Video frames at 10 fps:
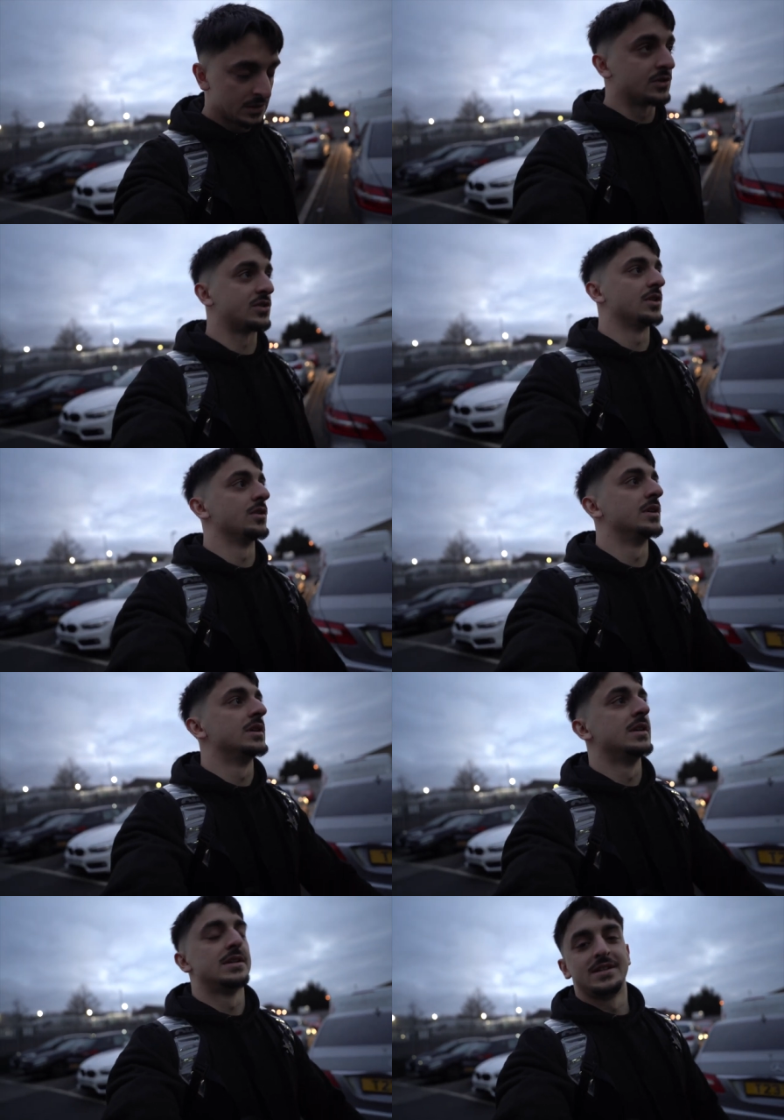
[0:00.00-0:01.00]
So
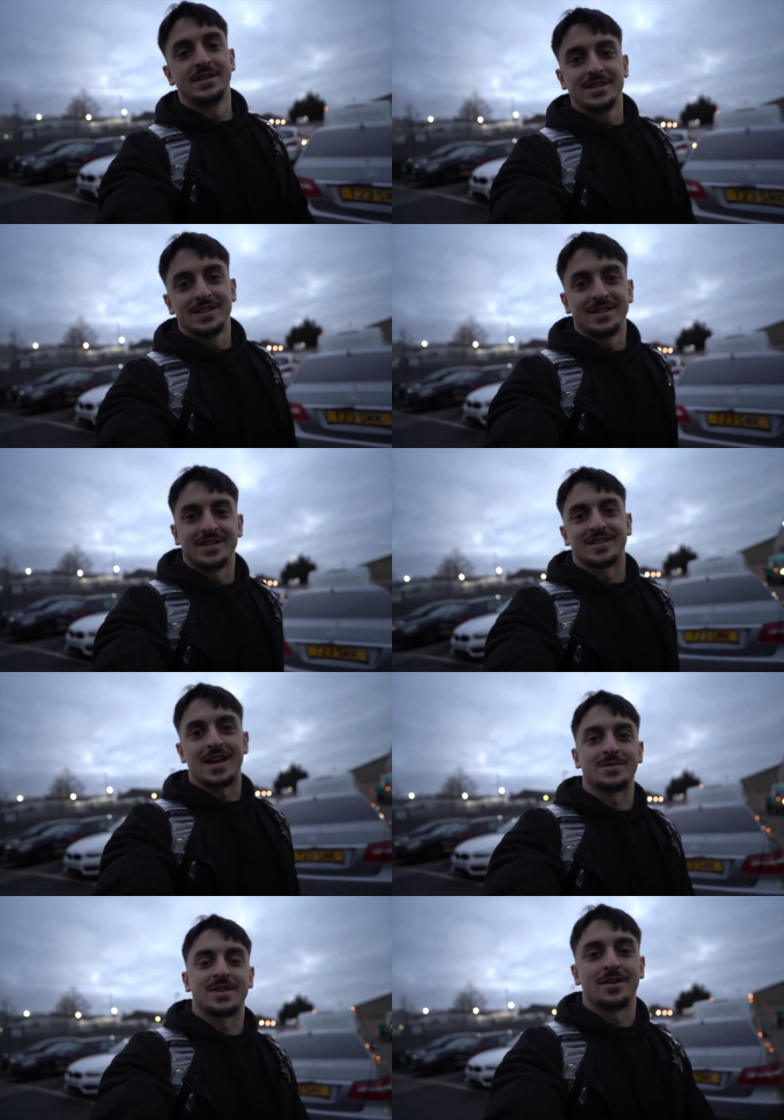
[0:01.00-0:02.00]
it's
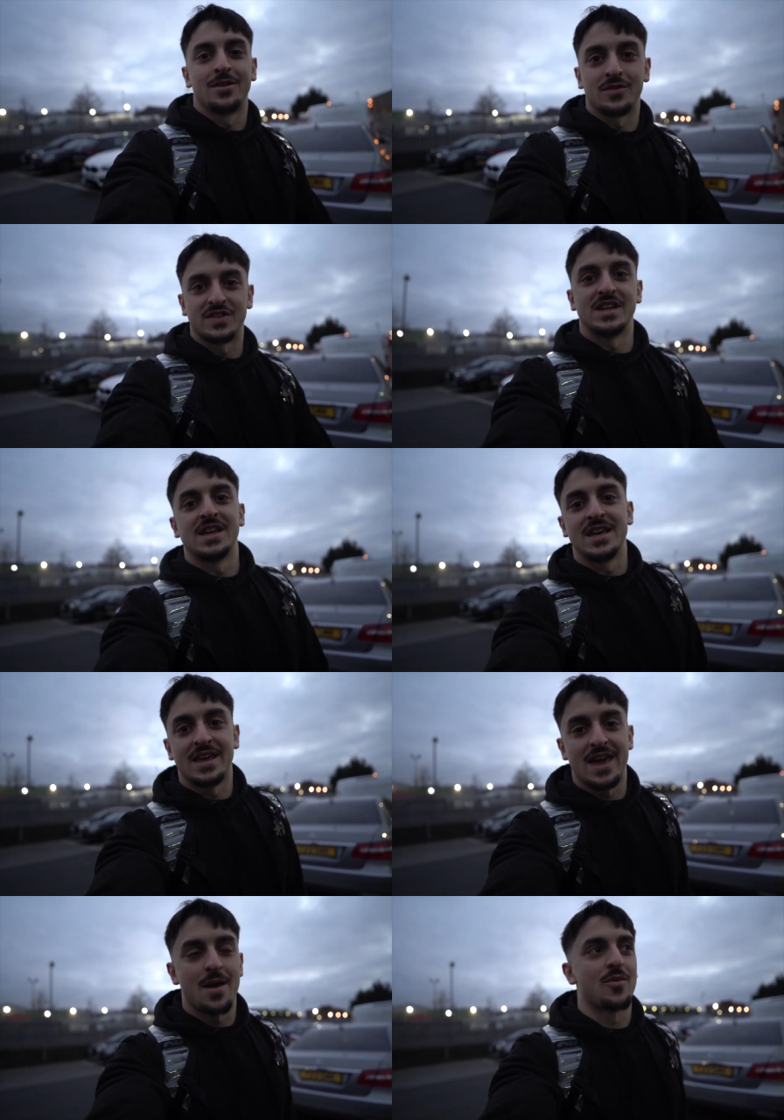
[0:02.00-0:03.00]
time to obviously
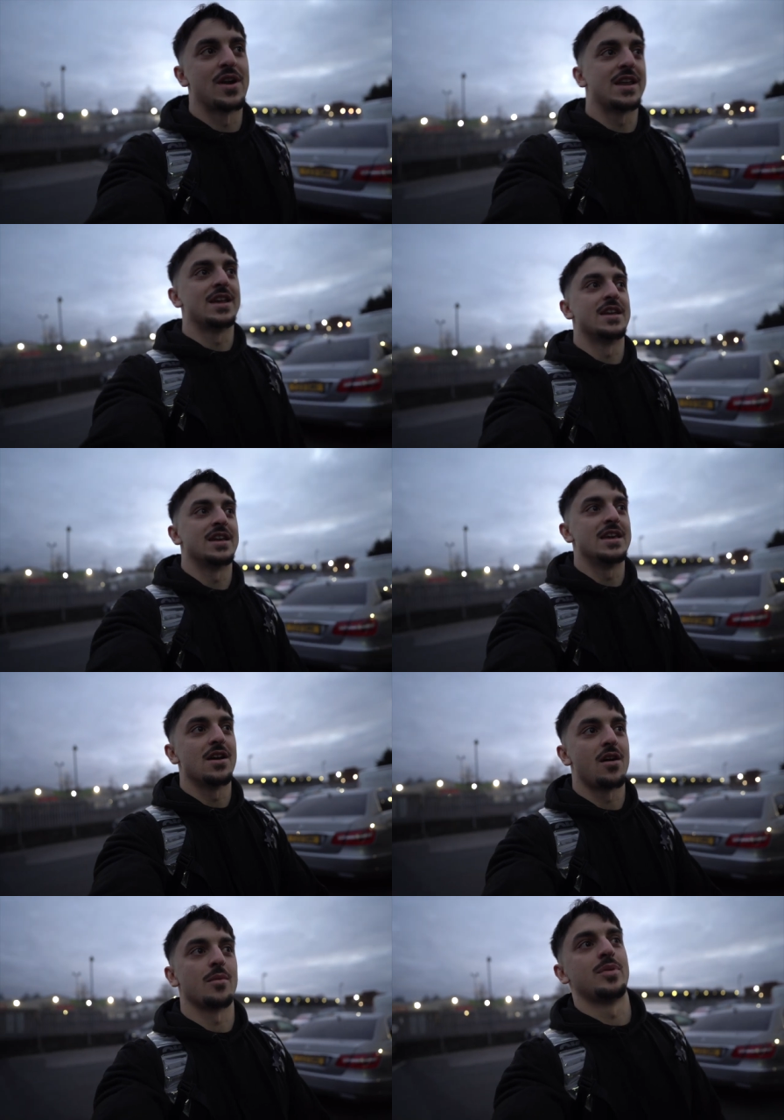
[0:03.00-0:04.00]
get ready,
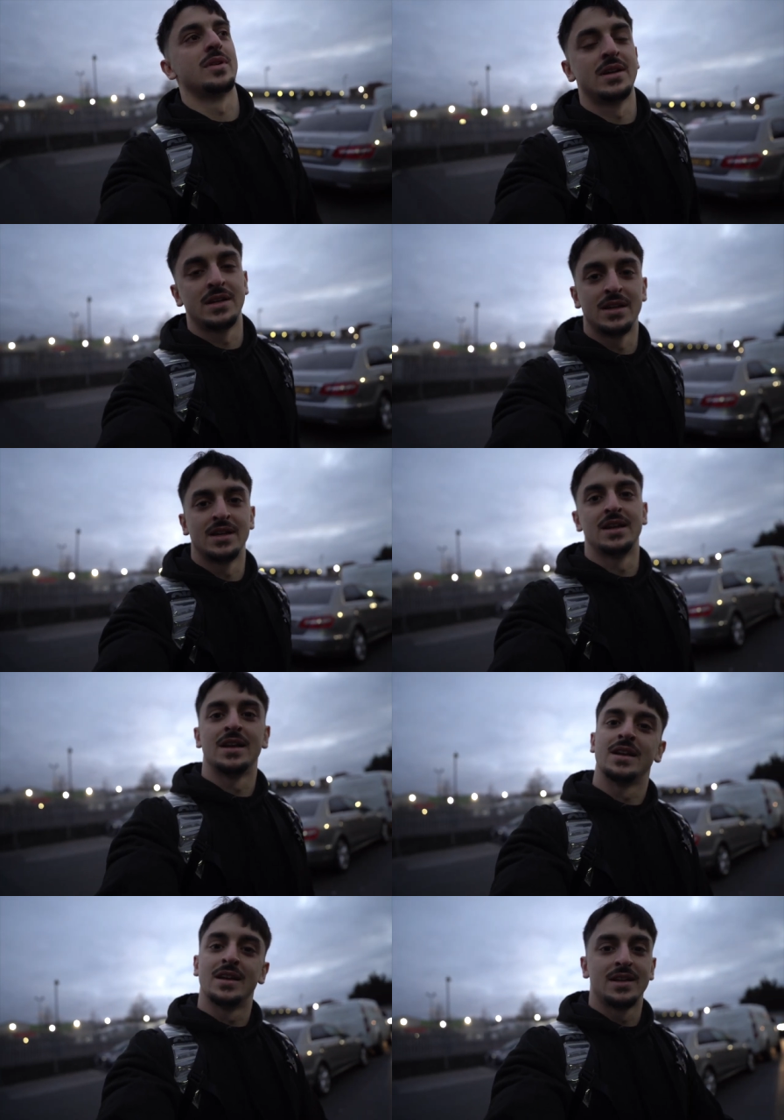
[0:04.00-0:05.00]
eat up,
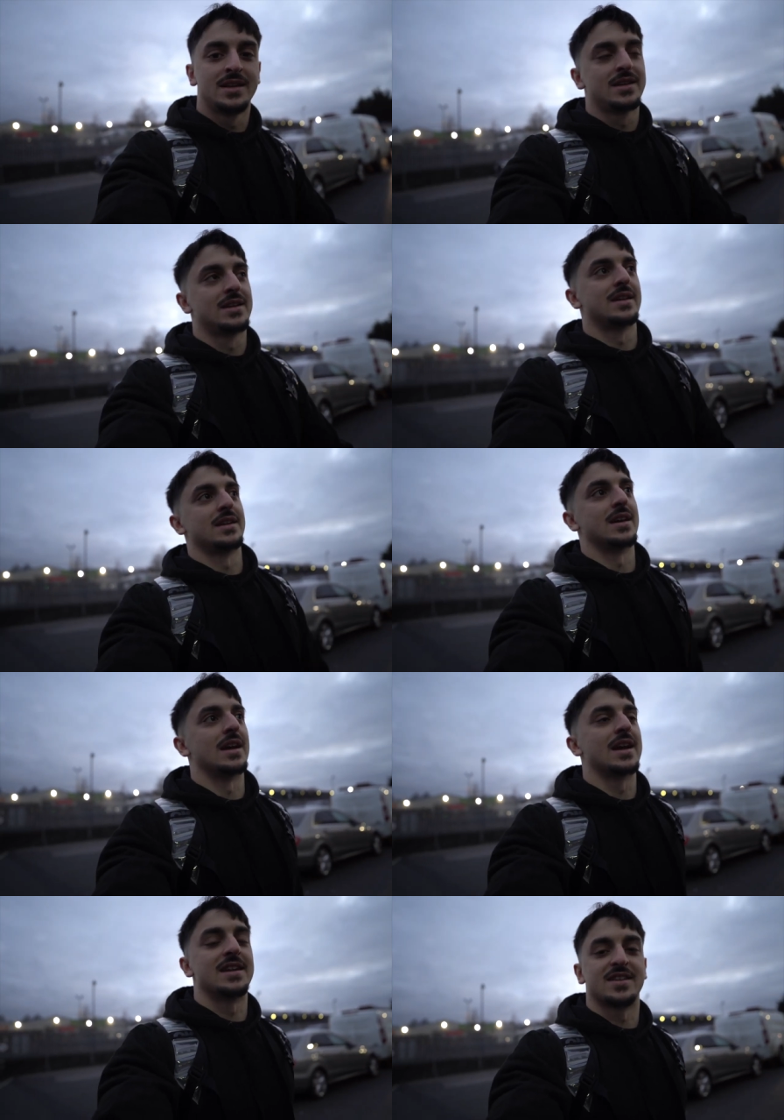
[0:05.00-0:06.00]

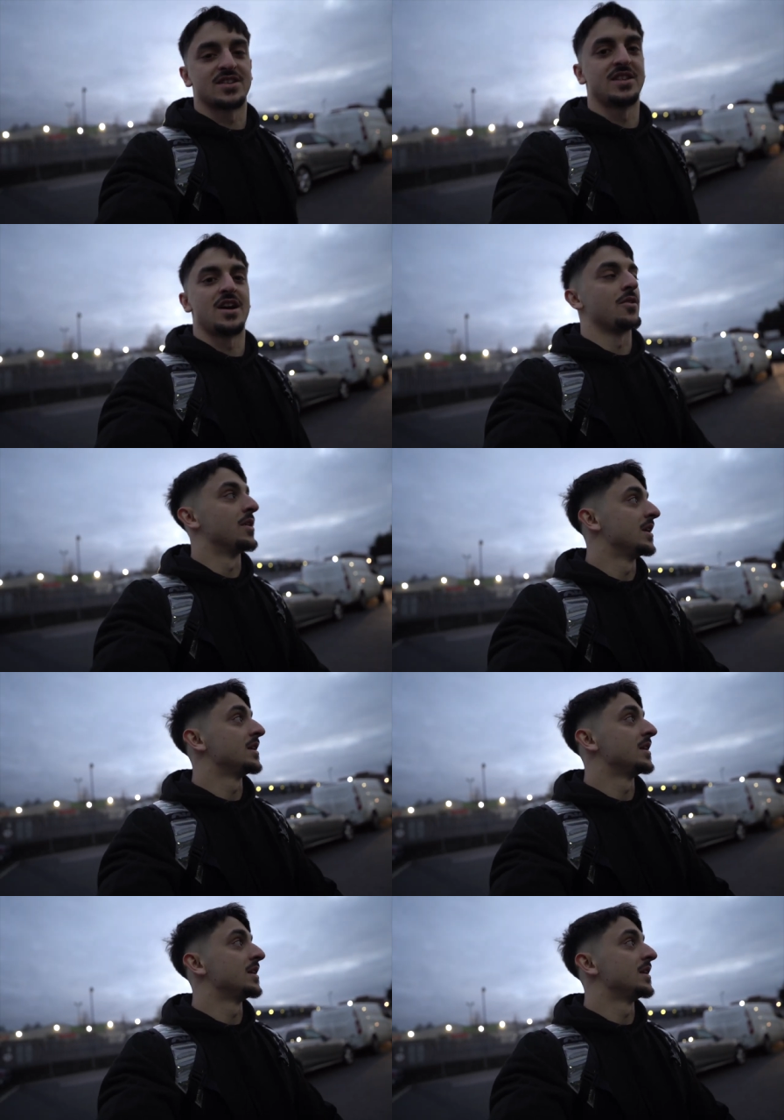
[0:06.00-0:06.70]
and get the session down.